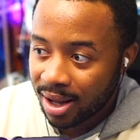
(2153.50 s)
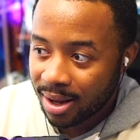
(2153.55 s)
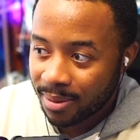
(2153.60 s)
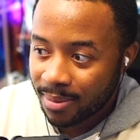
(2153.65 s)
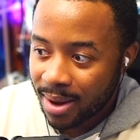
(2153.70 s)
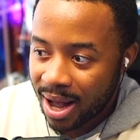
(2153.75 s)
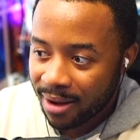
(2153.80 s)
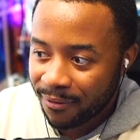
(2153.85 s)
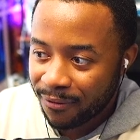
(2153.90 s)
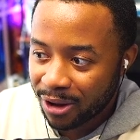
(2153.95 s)

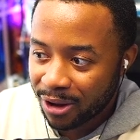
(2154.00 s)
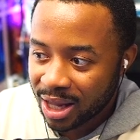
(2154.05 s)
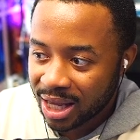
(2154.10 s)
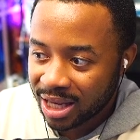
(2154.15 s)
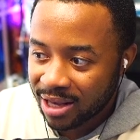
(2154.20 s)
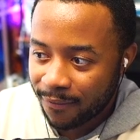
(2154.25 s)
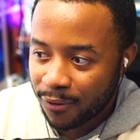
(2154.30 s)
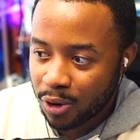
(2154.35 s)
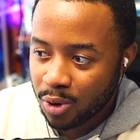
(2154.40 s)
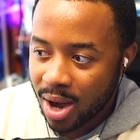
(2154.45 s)
I felt
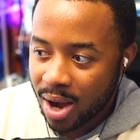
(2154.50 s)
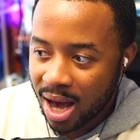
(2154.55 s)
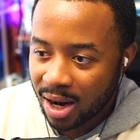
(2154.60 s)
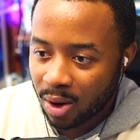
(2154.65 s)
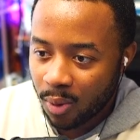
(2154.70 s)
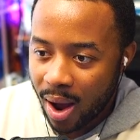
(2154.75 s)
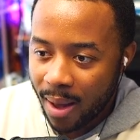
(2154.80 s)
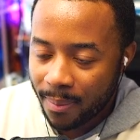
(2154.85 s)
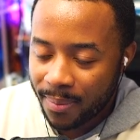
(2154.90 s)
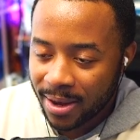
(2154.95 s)
like if you got a
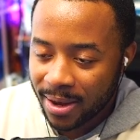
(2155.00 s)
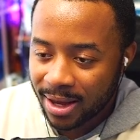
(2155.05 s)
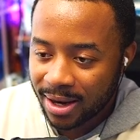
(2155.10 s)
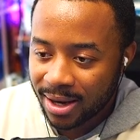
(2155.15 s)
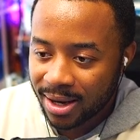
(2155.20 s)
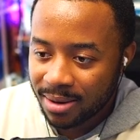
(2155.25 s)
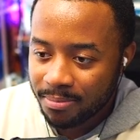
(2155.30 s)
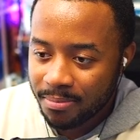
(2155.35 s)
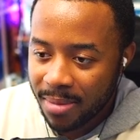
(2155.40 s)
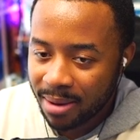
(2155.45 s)

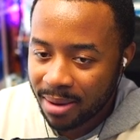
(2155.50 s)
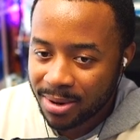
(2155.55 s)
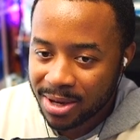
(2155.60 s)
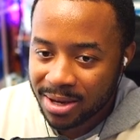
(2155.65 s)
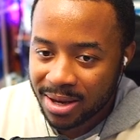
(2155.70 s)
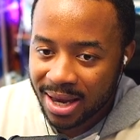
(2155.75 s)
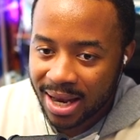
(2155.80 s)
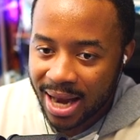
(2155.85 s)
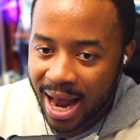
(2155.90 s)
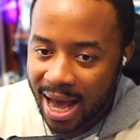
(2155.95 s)
weapon, maybe
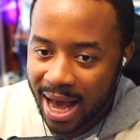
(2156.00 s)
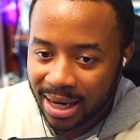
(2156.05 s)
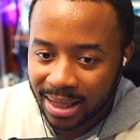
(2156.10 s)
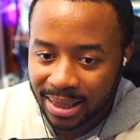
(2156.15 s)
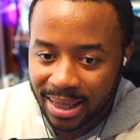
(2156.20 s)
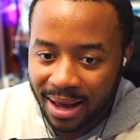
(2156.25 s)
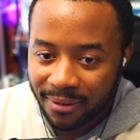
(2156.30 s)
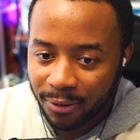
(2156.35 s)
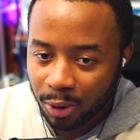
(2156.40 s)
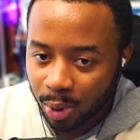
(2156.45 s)
it had a
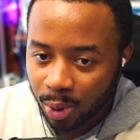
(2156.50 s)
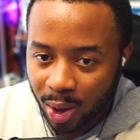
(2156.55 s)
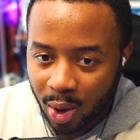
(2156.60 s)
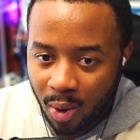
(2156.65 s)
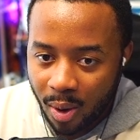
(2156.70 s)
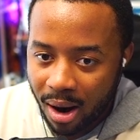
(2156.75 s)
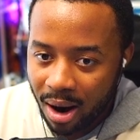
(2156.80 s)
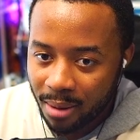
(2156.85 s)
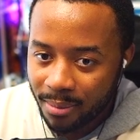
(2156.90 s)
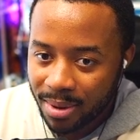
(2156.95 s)
level
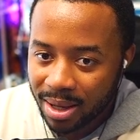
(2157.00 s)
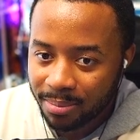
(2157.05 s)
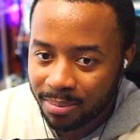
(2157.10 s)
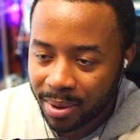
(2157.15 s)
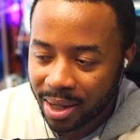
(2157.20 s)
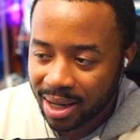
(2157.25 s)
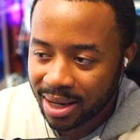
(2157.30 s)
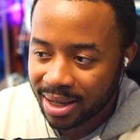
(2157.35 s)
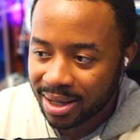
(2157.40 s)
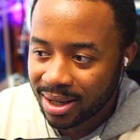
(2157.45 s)
requirement,
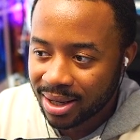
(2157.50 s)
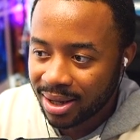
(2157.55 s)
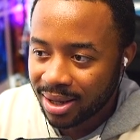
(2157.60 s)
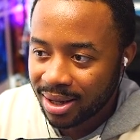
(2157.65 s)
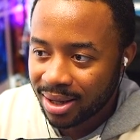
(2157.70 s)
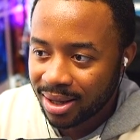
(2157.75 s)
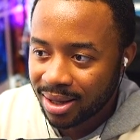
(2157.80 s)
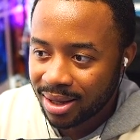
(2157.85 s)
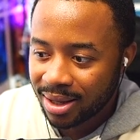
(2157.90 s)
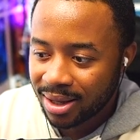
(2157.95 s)
but
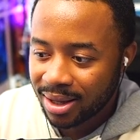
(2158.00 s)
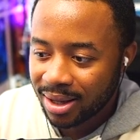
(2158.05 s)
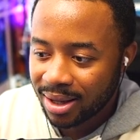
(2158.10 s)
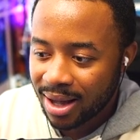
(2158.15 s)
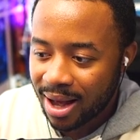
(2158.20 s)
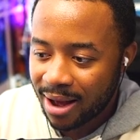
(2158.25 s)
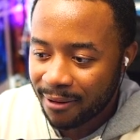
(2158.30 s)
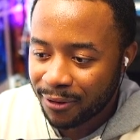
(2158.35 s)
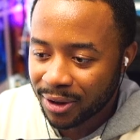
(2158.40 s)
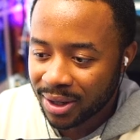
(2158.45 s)

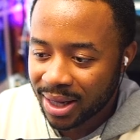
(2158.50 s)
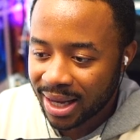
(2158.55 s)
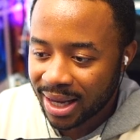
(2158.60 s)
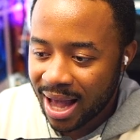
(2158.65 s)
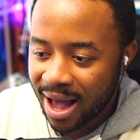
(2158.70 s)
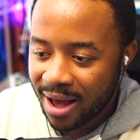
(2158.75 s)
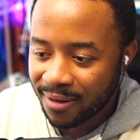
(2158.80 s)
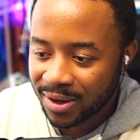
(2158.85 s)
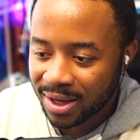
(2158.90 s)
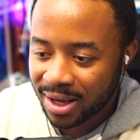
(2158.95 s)
I feel like
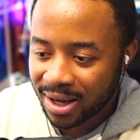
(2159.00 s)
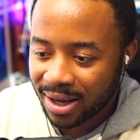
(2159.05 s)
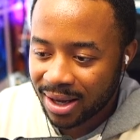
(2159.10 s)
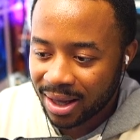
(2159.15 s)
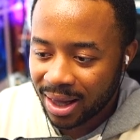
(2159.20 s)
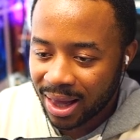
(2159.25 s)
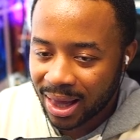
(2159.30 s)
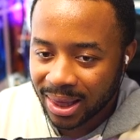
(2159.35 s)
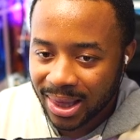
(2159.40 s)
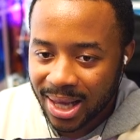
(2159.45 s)
having a
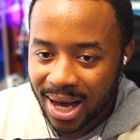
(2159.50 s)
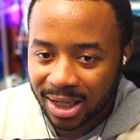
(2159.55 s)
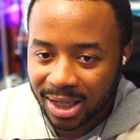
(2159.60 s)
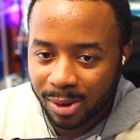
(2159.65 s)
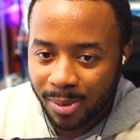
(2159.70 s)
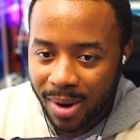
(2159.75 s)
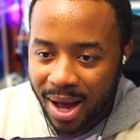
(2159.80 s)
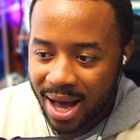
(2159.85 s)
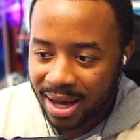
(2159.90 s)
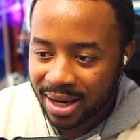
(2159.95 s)
locked
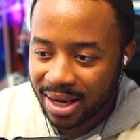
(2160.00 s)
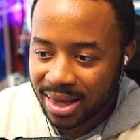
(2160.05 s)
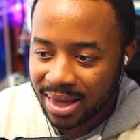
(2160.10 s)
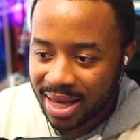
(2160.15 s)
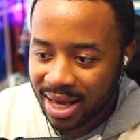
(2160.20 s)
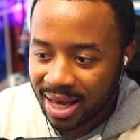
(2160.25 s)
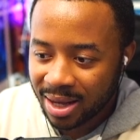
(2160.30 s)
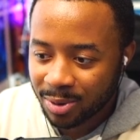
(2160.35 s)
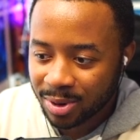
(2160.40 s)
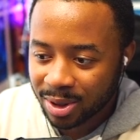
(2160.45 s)
behind a
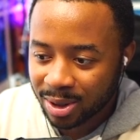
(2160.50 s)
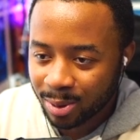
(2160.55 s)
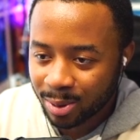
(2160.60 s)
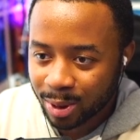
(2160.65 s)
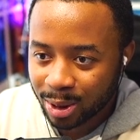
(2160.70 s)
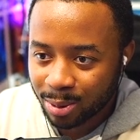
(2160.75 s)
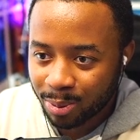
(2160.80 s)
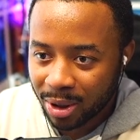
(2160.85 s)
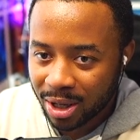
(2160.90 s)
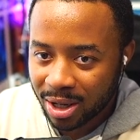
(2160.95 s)
thing was
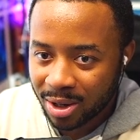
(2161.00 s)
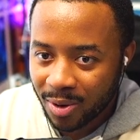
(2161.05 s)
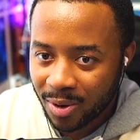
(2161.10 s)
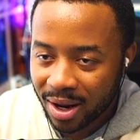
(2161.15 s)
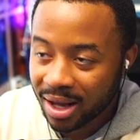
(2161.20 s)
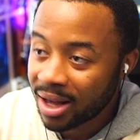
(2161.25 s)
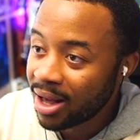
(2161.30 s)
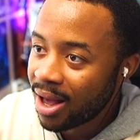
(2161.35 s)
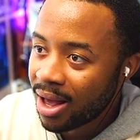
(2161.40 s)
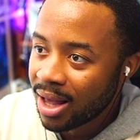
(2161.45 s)
pretty annoying.